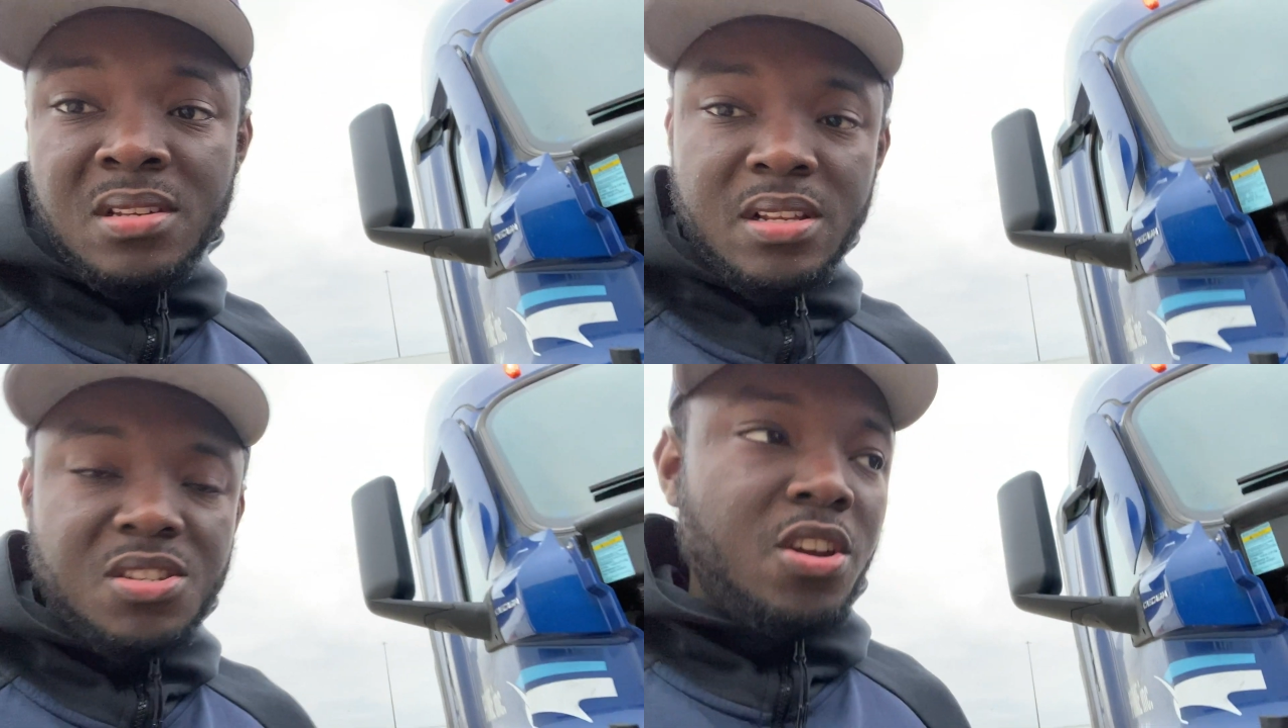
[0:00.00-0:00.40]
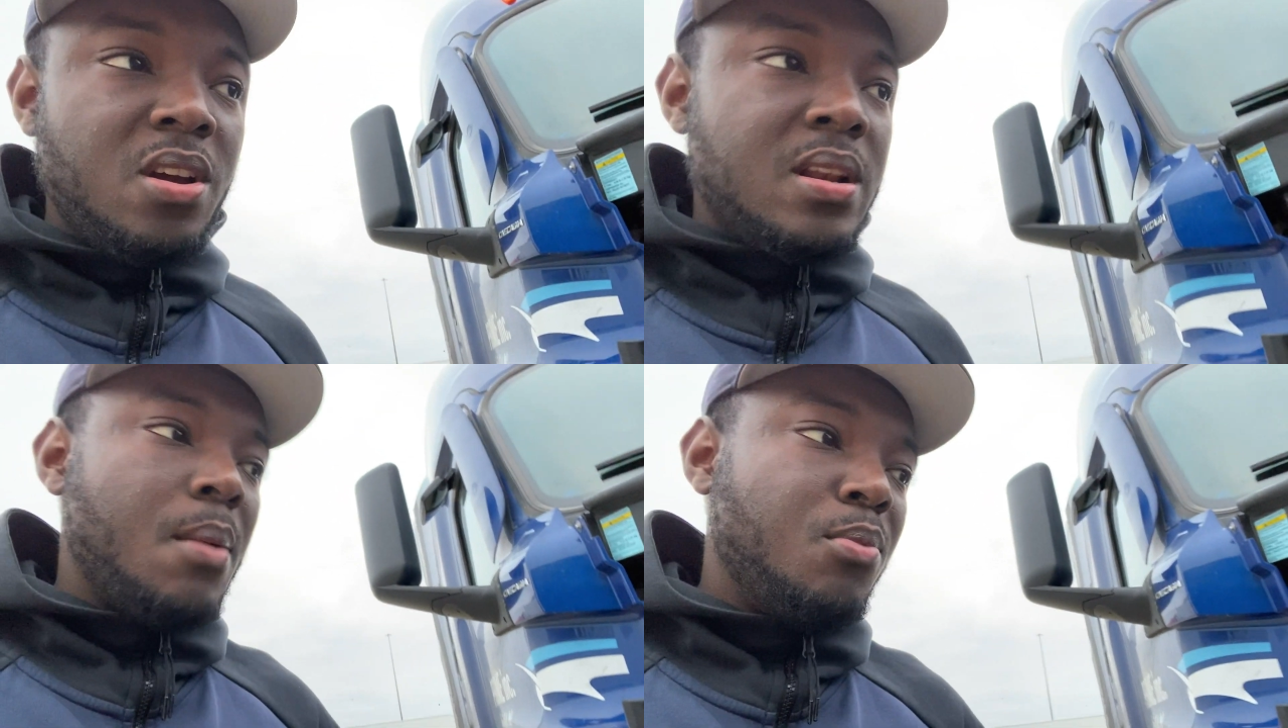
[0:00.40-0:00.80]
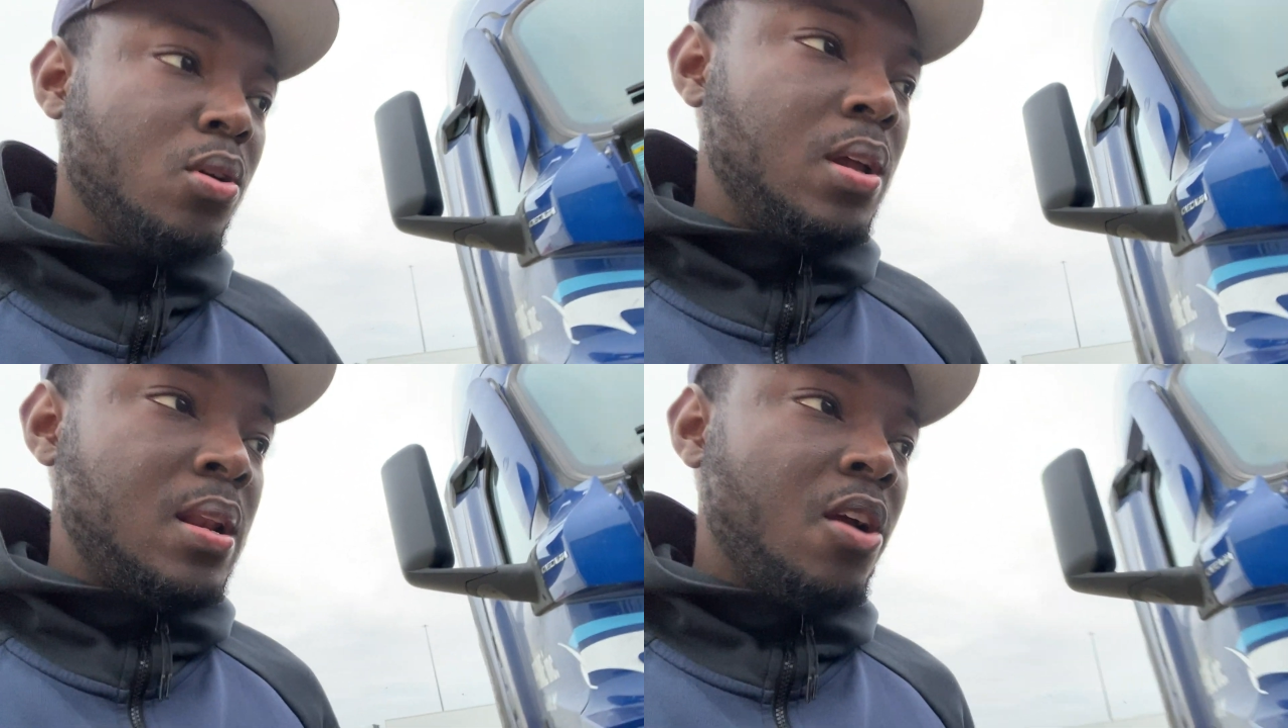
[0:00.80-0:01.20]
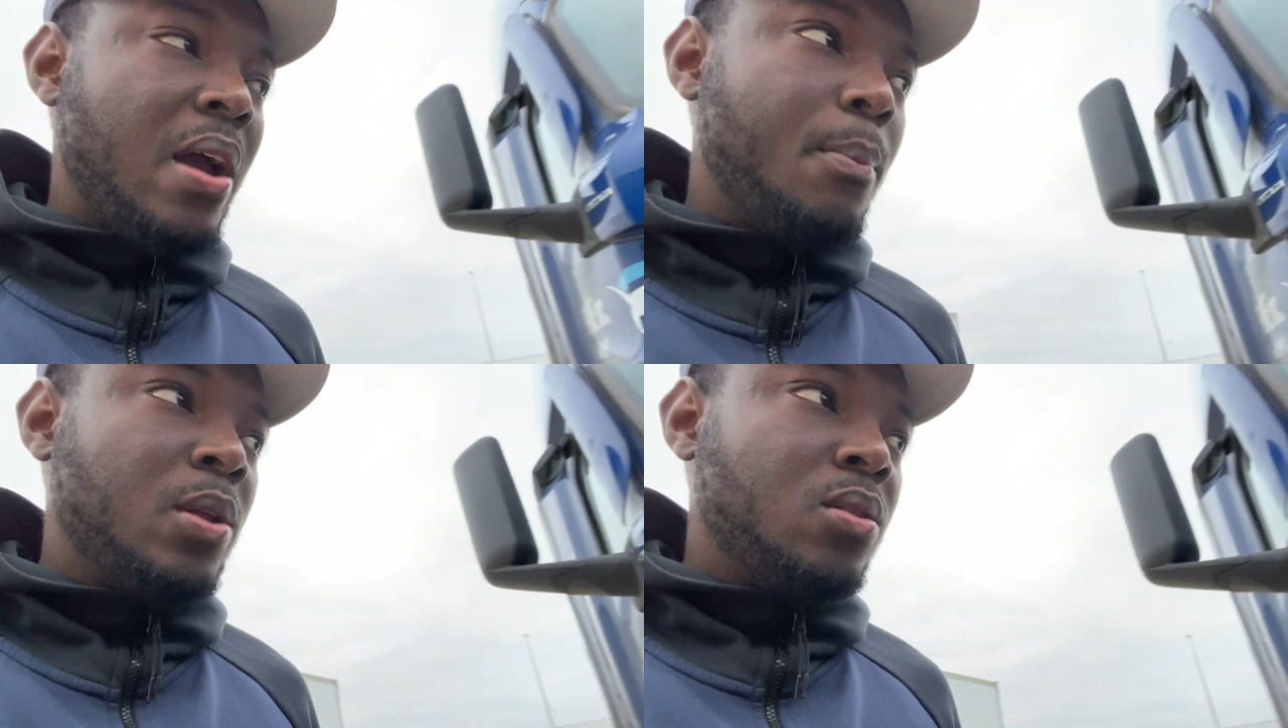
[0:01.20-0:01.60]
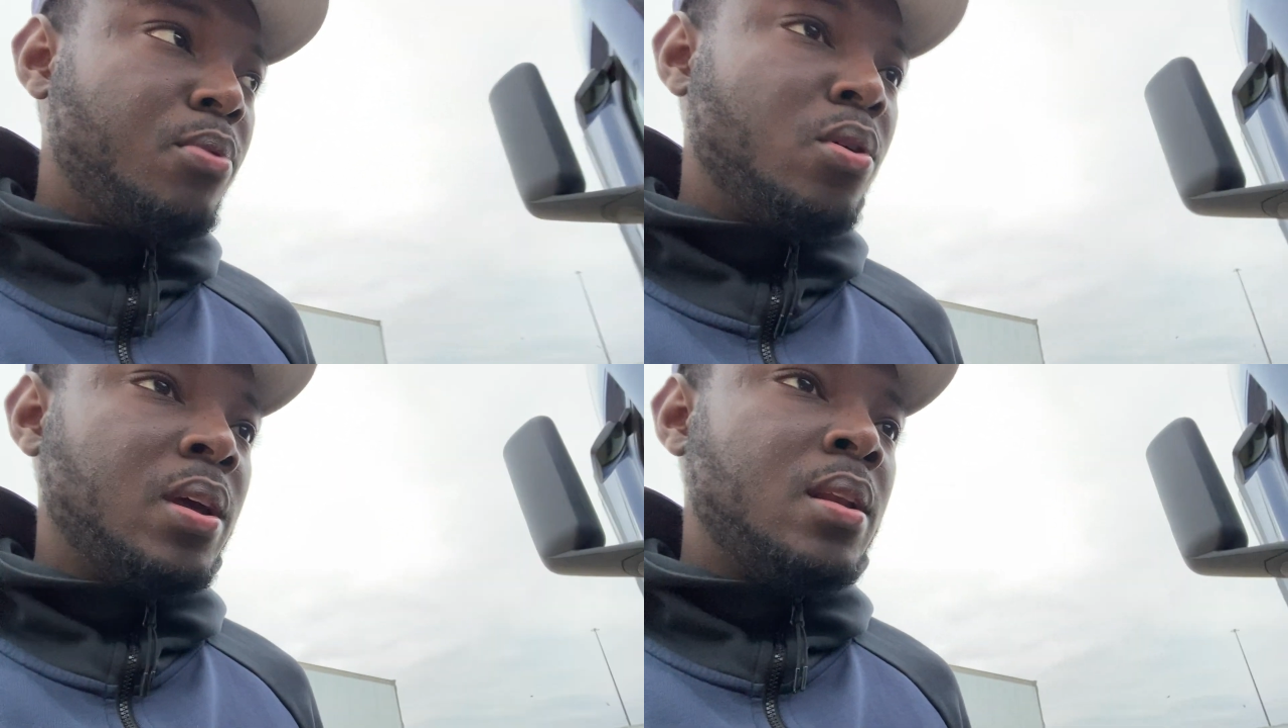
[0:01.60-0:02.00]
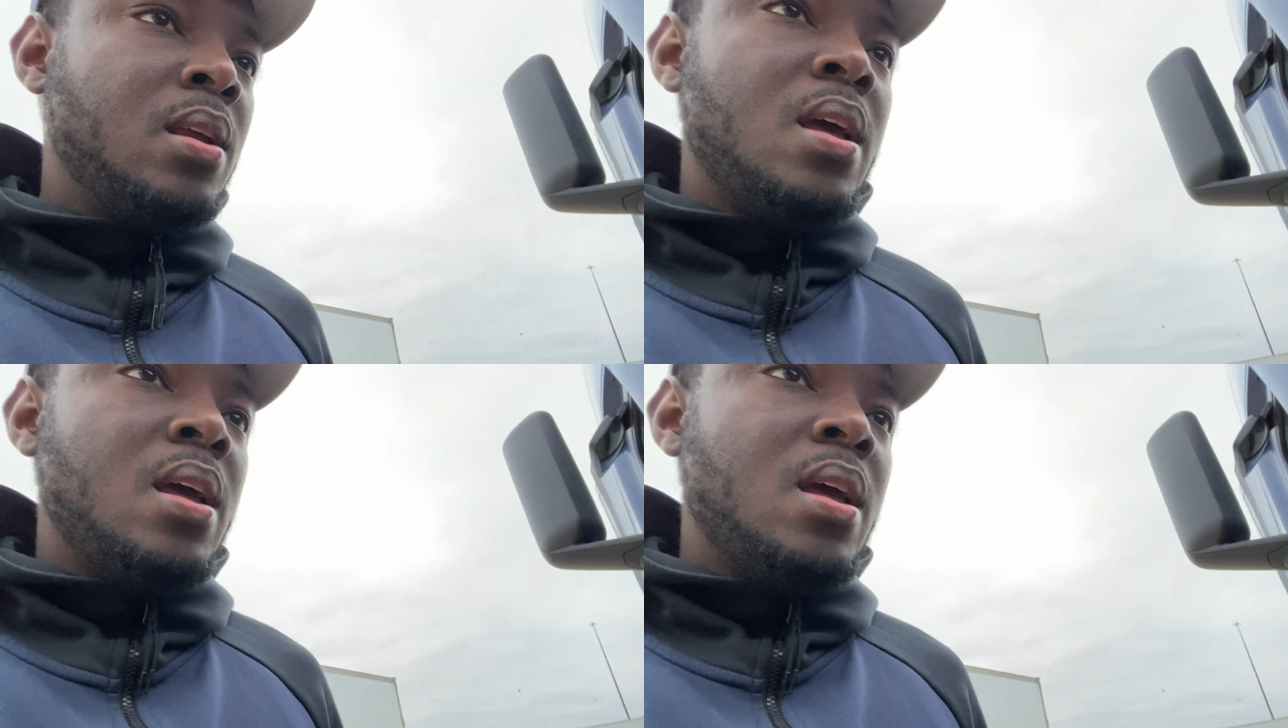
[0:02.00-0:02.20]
and secured, not broken, not cracked, bent, or broken,